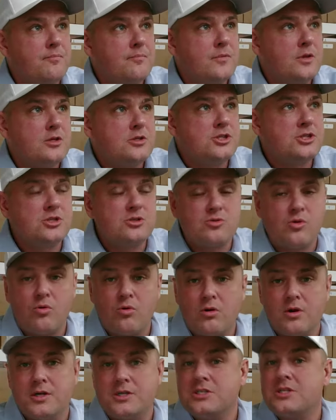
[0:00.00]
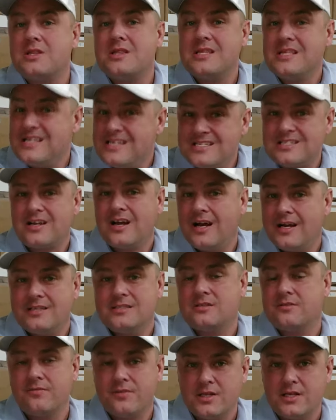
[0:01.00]
storage, these kinds
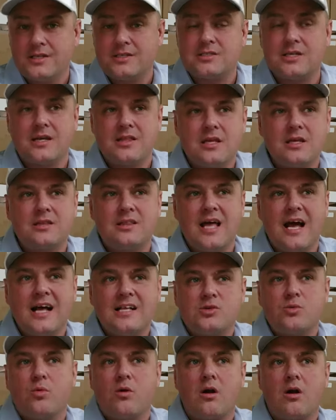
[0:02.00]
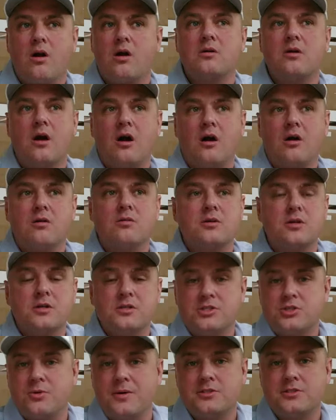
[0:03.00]
of things. I think that's where our
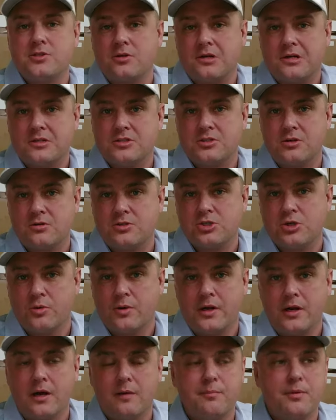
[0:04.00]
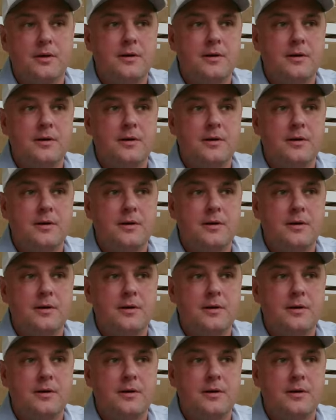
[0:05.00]
constraints are going to start showing up.